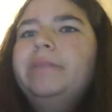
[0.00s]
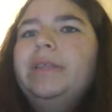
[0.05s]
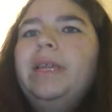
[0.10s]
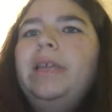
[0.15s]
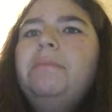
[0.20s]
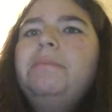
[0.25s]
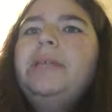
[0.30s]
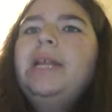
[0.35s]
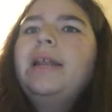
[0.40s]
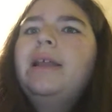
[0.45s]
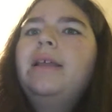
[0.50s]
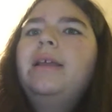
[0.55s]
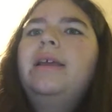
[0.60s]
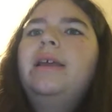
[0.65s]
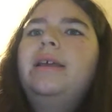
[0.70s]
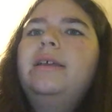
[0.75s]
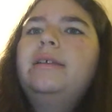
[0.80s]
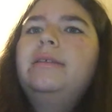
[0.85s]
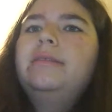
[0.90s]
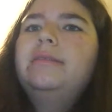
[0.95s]
I
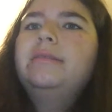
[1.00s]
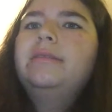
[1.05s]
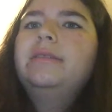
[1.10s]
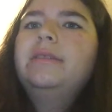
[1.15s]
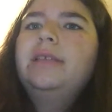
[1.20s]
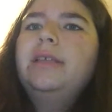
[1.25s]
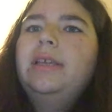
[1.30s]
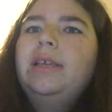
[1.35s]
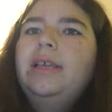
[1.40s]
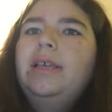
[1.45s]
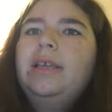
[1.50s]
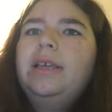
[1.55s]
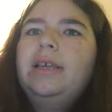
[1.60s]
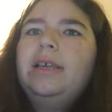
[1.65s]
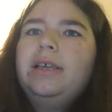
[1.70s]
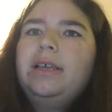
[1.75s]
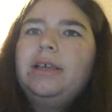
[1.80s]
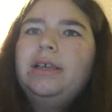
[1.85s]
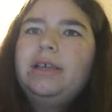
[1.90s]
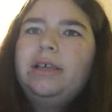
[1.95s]
mean,
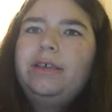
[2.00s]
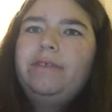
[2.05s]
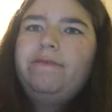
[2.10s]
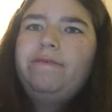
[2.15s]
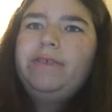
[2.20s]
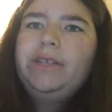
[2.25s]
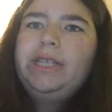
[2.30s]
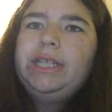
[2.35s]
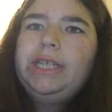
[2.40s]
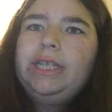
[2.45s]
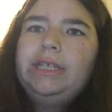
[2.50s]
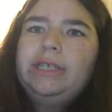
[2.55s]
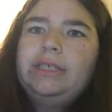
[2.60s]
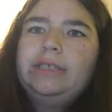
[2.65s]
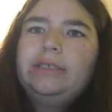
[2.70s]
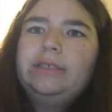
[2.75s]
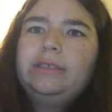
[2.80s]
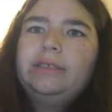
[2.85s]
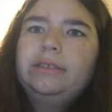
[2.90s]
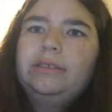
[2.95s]
I feel
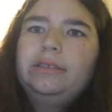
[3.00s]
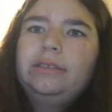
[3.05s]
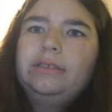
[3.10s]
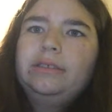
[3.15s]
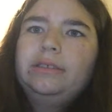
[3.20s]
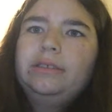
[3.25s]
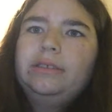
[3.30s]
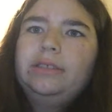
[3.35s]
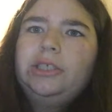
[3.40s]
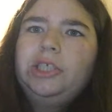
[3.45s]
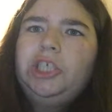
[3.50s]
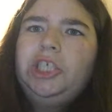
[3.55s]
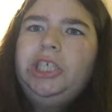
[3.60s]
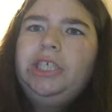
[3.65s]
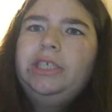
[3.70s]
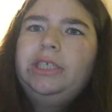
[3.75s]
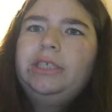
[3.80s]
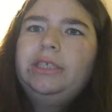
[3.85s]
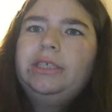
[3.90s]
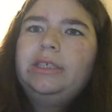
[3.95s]
like
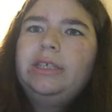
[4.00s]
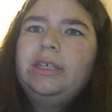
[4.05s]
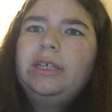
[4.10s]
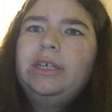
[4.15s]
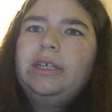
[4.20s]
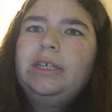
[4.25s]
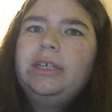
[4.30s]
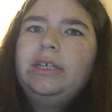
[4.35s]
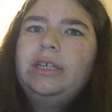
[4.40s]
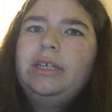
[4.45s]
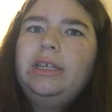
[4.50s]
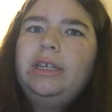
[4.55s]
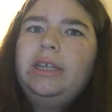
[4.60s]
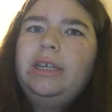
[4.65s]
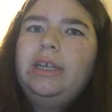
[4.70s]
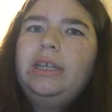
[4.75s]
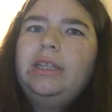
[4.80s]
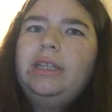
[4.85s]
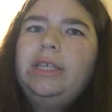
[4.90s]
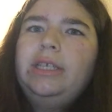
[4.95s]
she's
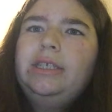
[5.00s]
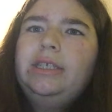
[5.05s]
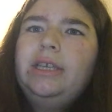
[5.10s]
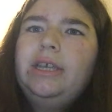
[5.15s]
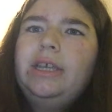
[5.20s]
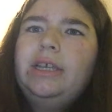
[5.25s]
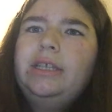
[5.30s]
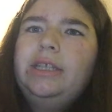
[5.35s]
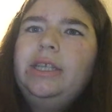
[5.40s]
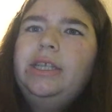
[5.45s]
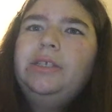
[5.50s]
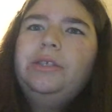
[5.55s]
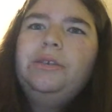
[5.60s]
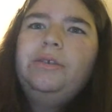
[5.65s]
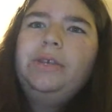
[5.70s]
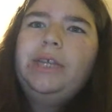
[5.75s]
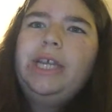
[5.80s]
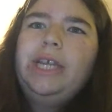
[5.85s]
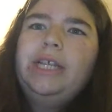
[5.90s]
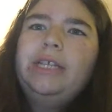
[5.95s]
these
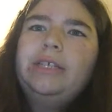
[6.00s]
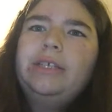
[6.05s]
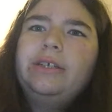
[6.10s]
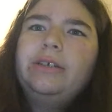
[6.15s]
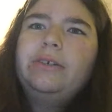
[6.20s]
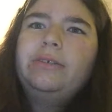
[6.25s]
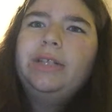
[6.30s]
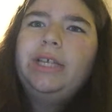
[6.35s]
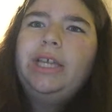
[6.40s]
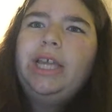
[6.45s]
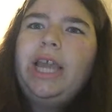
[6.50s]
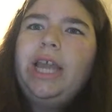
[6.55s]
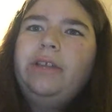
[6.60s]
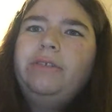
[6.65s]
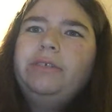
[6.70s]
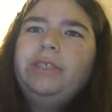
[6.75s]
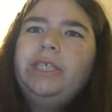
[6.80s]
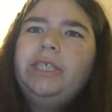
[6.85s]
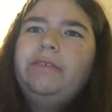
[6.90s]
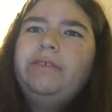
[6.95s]
two kids though, like
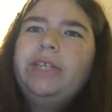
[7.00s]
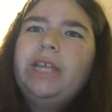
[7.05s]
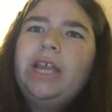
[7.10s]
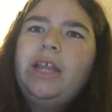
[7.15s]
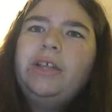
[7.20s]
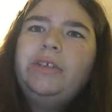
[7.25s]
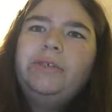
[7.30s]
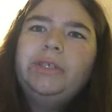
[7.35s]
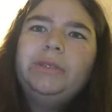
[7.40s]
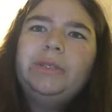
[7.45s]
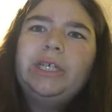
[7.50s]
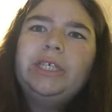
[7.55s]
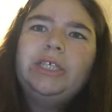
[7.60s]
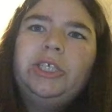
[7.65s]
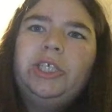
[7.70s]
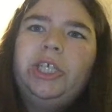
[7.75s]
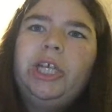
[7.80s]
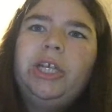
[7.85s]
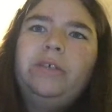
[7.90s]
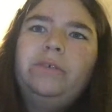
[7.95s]
even Henry
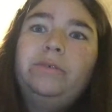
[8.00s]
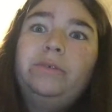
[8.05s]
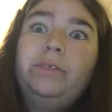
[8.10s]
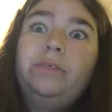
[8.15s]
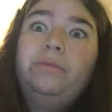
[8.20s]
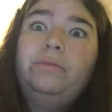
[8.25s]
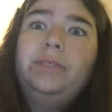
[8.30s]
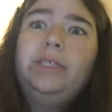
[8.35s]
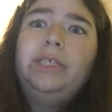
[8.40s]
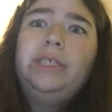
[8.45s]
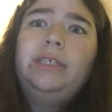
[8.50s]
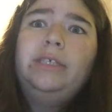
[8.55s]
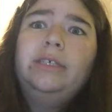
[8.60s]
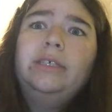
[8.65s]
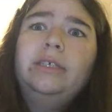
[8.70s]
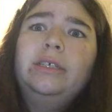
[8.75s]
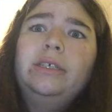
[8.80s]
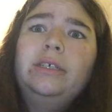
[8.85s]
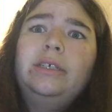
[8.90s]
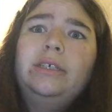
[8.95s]
a child was
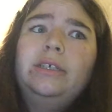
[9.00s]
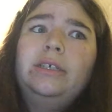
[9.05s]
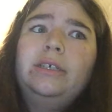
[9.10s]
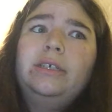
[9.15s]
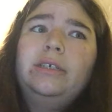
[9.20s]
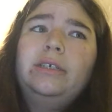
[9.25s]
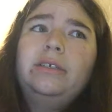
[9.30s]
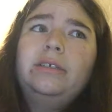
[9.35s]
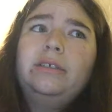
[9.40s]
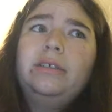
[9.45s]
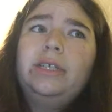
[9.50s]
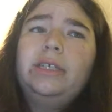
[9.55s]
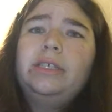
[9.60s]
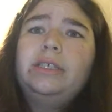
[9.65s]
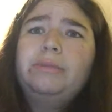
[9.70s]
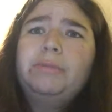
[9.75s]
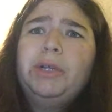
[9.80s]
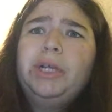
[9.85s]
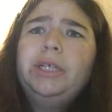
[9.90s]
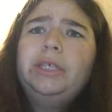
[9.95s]
really like
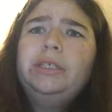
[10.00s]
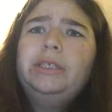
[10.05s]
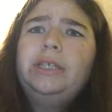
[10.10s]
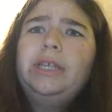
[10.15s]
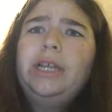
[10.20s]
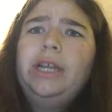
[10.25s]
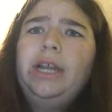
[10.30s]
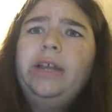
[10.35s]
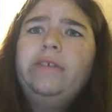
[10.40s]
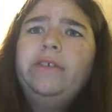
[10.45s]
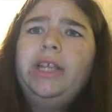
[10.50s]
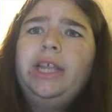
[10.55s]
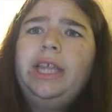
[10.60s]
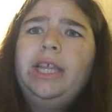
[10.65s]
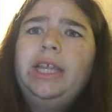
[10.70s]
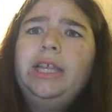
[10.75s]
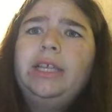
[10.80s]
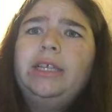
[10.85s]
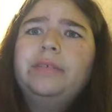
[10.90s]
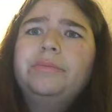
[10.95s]
smart and
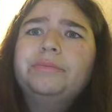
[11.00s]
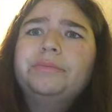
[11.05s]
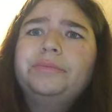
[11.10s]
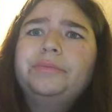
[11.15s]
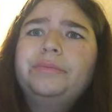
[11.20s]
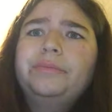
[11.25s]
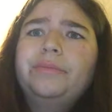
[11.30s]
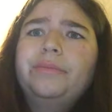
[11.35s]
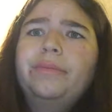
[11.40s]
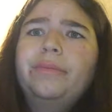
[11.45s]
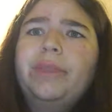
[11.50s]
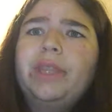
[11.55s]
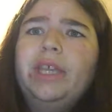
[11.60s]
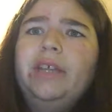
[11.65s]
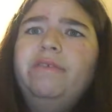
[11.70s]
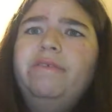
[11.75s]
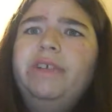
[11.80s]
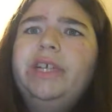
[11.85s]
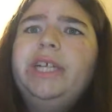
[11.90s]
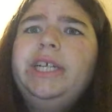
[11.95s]
everything,
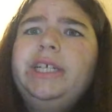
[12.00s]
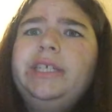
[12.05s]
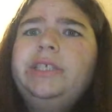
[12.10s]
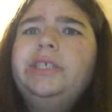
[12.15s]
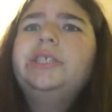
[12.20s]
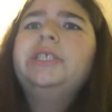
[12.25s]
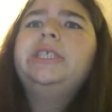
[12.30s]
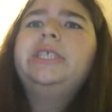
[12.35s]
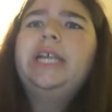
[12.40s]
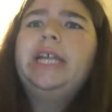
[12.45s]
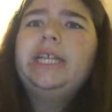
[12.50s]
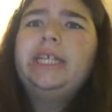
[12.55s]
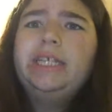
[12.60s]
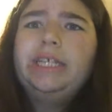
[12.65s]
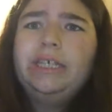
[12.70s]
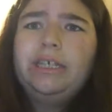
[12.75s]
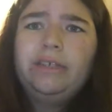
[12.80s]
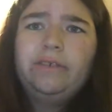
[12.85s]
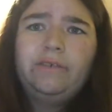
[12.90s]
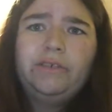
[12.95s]
and very
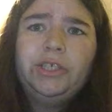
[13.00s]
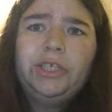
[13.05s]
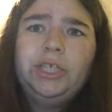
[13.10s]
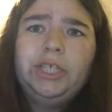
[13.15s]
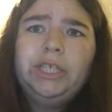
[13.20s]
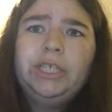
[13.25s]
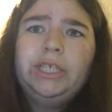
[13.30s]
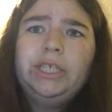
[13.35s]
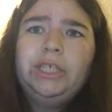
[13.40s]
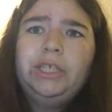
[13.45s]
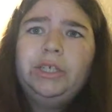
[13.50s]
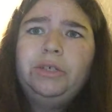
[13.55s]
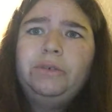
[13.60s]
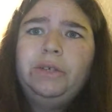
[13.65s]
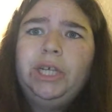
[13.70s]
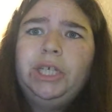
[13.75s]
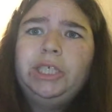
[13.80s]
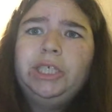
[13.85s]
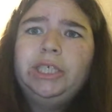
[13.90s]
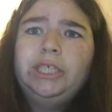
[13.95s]
understanding of certain
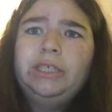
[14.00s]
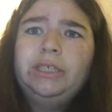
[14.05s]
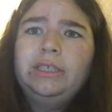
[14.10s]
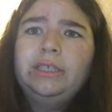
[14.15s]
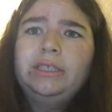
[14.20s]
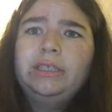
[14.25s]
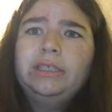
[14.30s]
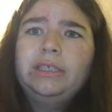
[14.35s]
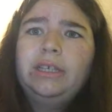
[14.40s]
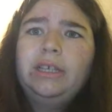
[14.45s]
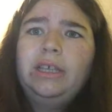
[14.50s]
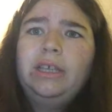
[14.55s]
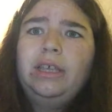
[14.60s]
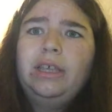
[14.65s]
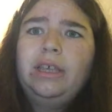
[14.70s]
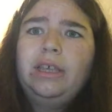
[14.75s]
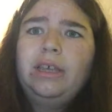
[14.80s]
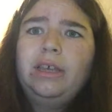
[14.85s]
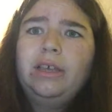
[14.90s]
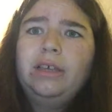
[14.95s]
situations.
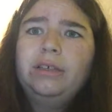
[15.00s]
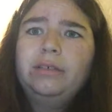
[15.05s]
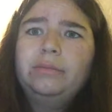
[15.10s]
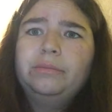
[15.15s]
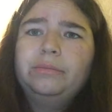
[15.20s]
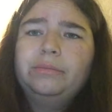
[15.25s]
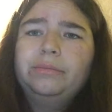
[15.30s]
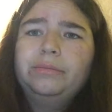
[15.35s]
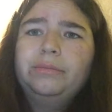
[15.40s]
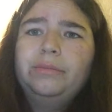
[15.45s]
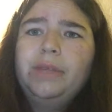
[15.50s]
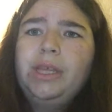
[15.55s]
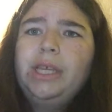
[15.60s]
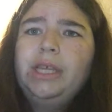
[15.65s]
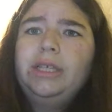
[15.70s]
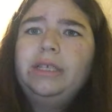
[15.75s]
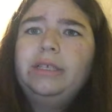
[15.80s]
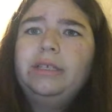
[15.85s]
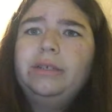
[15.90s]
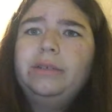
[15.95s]

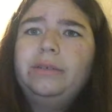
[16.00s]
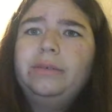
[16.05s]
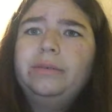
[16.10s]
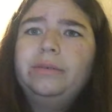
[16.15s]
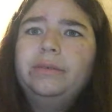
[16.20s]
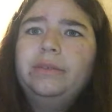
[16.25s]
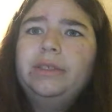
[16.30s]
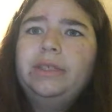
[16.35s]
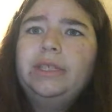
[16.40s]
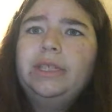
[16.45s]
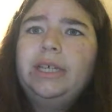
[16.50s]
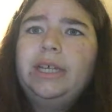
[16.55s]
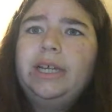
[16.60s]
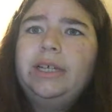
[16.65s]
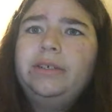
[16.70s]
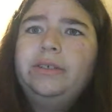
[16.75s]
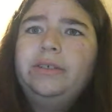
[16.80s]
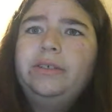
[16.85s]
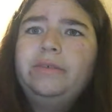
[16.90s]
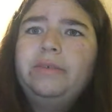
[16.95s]
So
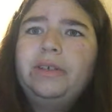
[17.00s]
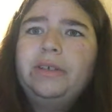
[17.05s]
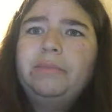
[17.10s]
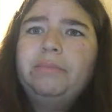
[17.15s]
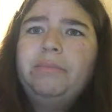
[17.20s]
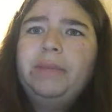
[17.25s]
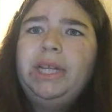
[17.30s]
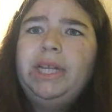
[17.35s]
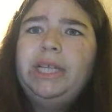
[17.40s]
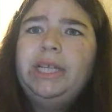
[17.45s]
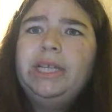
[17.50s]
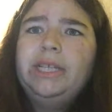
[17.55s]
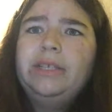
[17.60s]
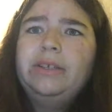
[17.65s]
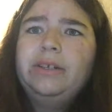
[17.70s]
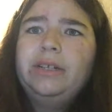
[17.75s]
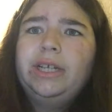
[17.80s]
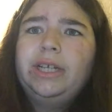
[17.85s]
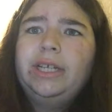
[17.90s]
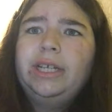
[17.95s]
I don't know, many
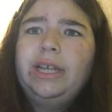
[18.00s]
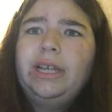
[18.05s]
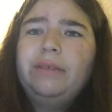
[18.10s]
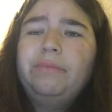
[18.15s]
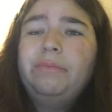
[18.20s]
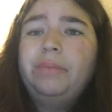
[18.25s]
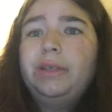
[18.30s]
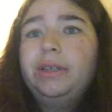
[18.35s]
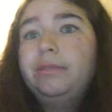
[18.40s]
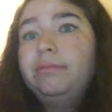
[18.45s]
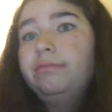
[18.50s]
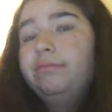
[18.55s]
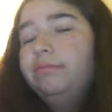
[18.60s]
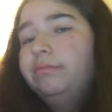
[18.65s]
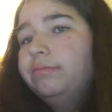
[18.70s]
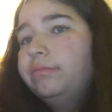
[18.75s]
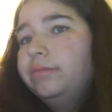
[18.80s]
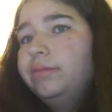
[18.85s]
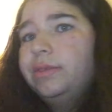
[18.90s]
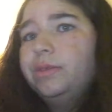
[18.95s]
kids are like that, but
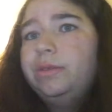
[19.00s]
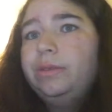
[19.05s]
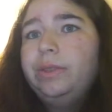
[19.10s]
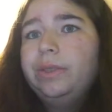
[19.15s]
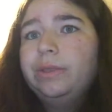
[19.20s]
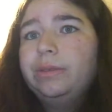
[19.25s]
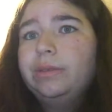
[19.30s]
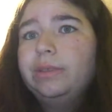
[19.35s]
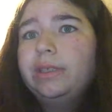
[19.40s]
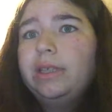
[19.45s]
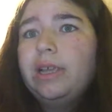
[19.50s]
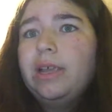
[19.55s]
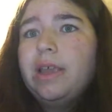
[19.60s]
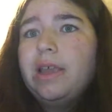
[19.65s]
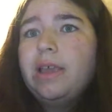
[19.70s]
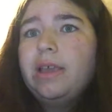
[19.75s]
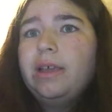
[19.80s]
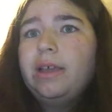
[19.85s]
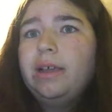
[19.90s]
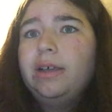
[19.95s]
who knows?
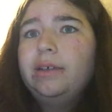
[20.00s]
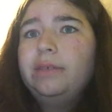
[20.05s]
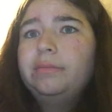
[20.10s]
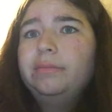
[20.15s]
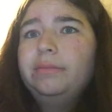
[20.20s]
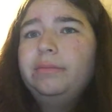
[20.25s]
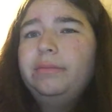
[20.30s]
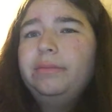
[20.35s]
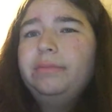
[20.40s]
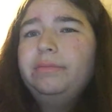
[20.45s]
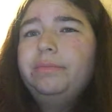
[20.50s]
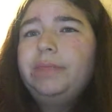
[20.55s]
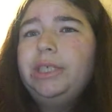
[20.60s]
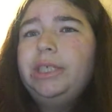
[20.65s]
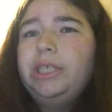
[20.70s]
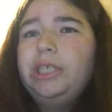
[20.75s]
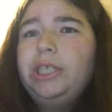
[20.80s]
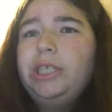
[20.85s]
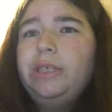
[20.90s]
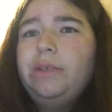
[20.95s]

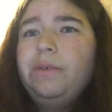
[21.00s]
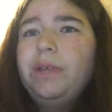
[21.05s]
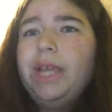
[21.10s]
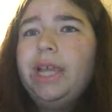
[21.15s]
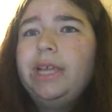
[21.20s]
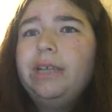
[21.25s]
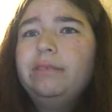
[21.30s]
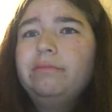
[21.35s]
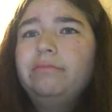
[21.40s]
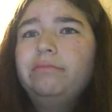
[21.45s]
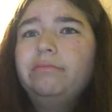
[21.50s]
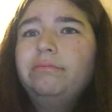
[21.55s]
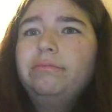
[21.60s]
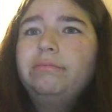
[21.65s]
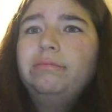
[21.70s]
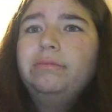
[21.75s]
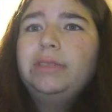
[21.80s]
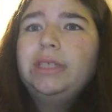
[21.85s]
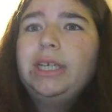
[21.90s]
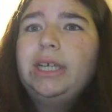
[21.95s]
But she's okay.
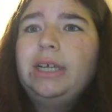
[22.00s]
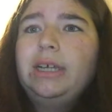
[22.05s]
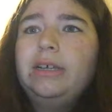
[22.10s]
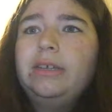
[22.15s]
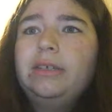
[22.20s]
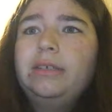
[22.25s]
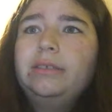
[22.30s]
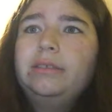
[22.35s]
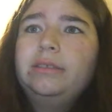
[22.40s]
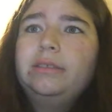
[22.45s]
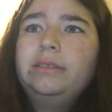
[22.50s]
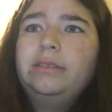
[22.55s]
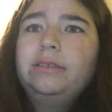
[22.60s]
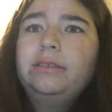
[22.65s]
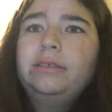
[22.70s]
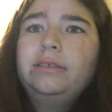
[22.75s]
Um,